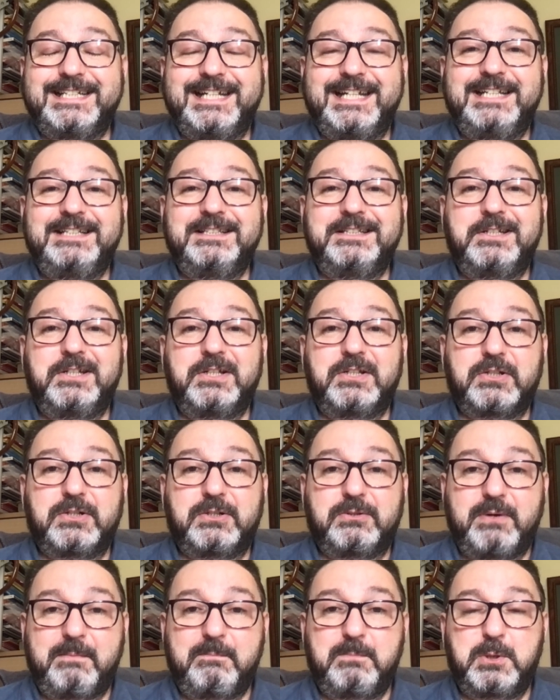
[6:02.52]
in the
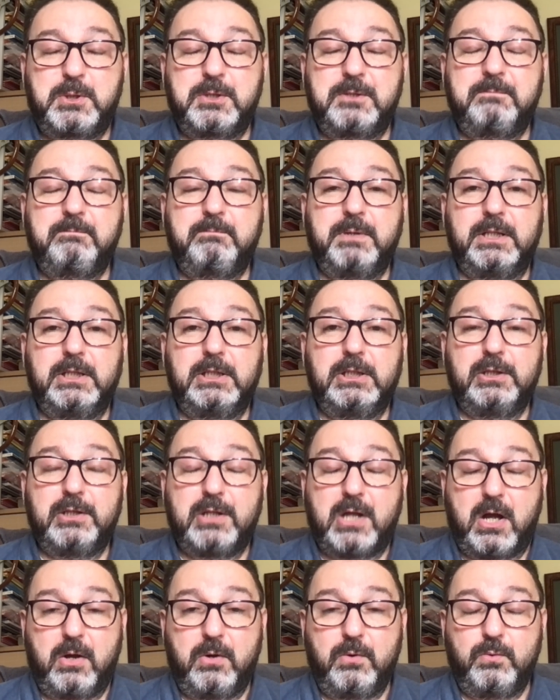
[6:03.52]
description
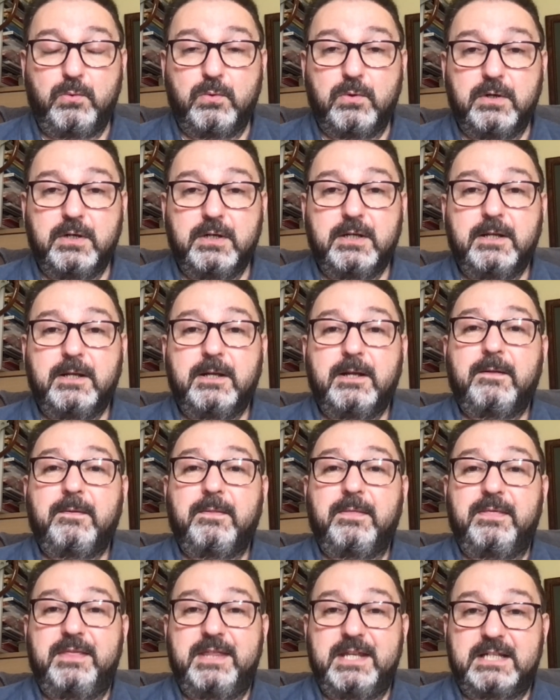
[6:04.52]
below
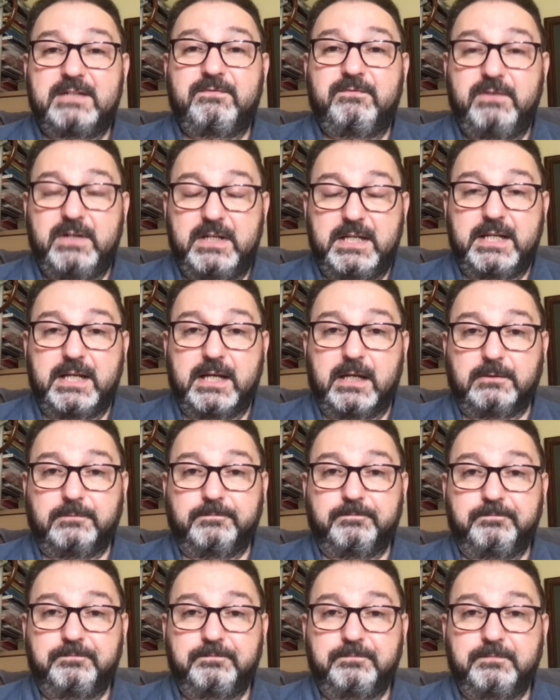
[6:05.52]
this video.
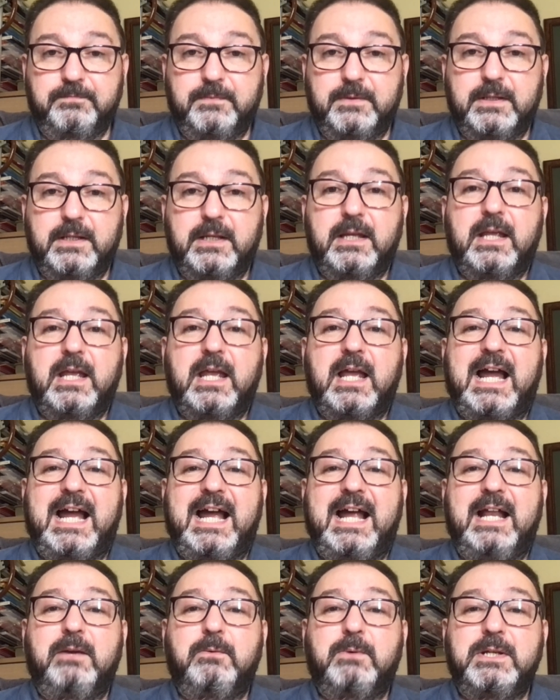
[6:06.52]

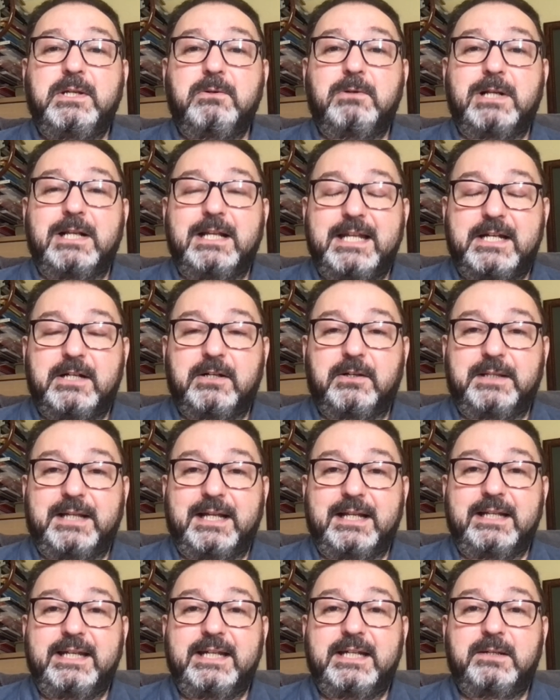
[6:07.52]
And when you click on
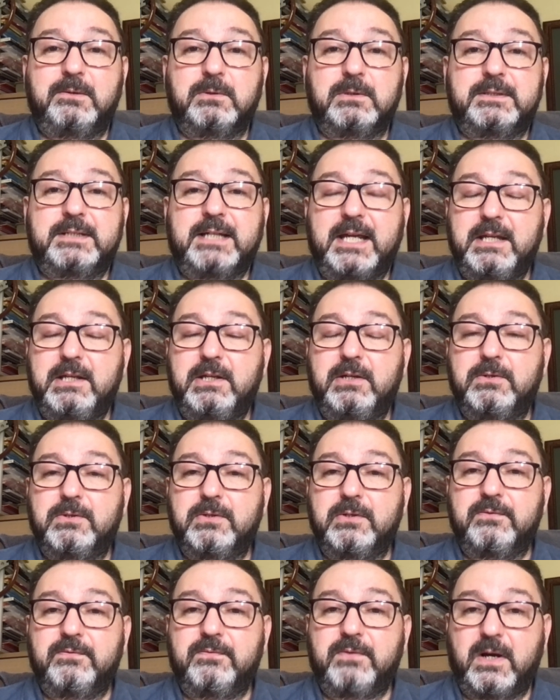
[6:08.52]
that link, it will take you
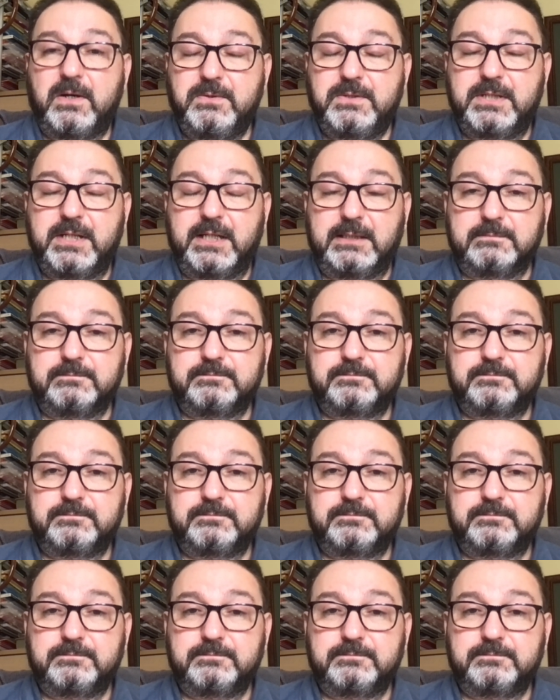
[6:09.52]
to the voting.